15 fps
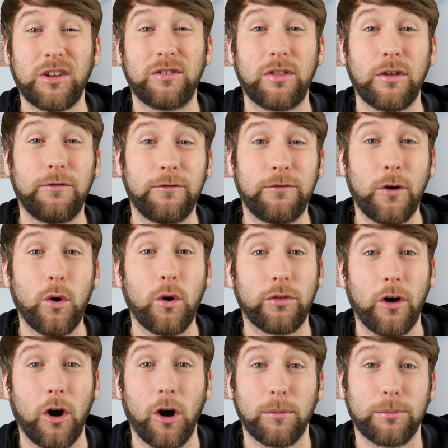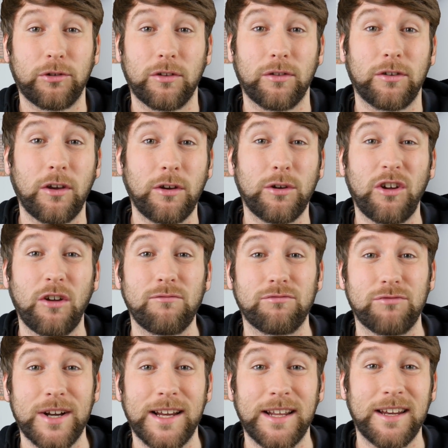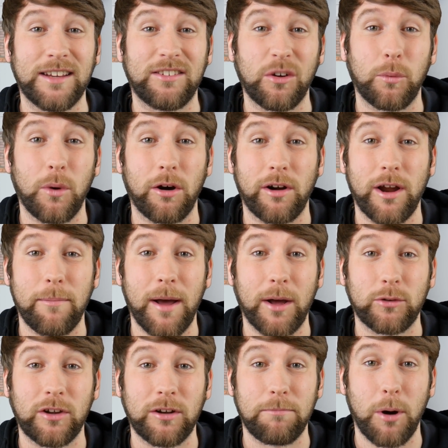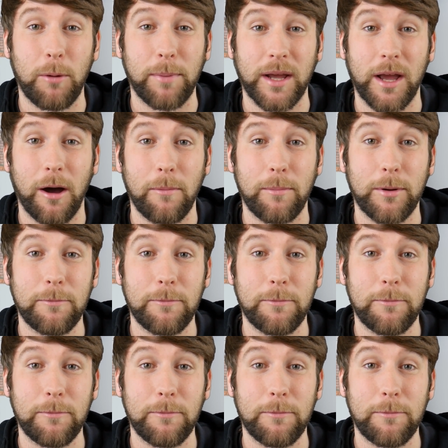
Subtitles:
as the 4th option, so you don't really need to worry about it popping up.